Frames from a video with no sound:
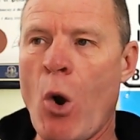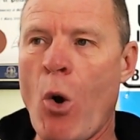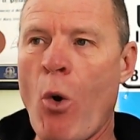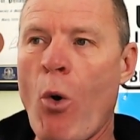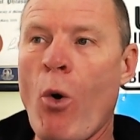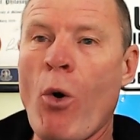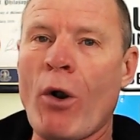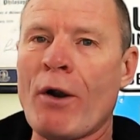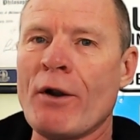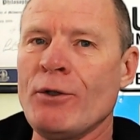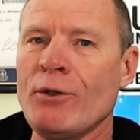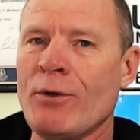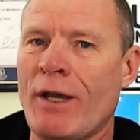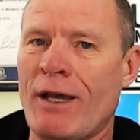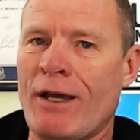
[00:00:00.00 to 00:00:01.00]
Or
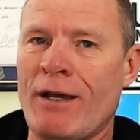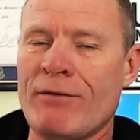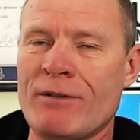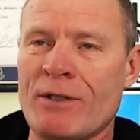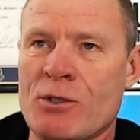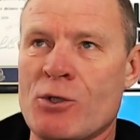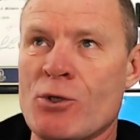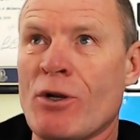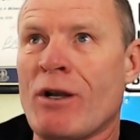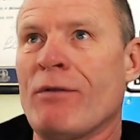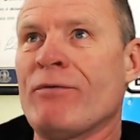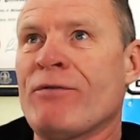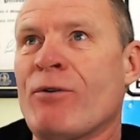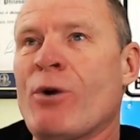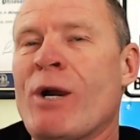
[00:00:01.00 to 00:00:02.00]
you have a
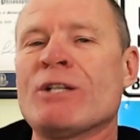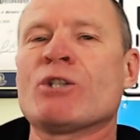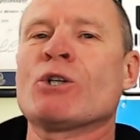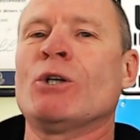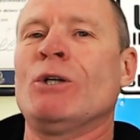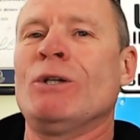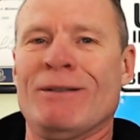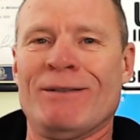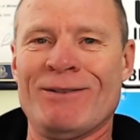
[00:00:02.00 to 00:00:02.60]
circumferential.